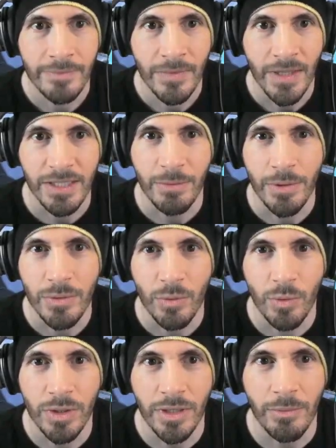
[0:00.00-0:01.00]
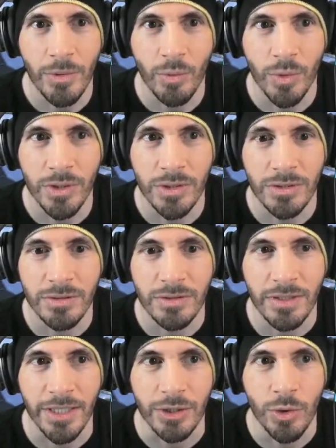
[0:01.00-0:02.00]
I suppose we're
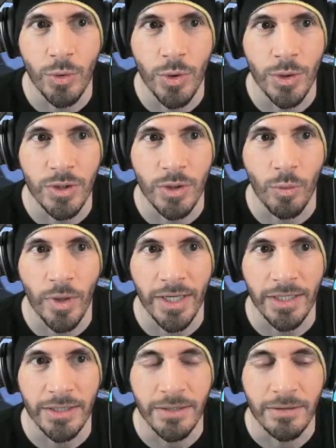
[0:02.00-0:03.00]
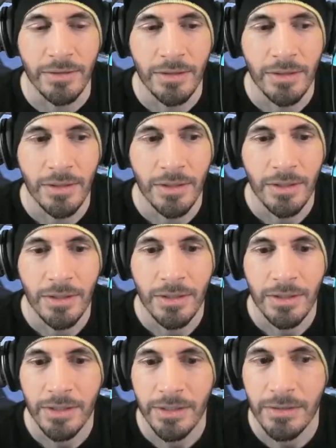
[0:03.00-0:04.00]
like 2/3 of the way
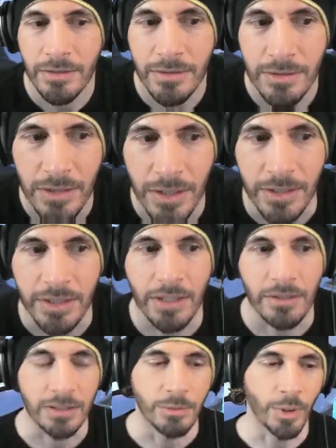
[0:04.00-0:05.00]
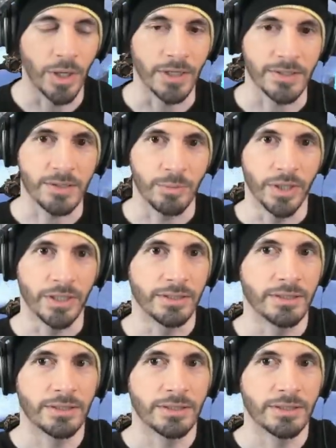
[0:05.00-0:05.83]
to killing the boss, but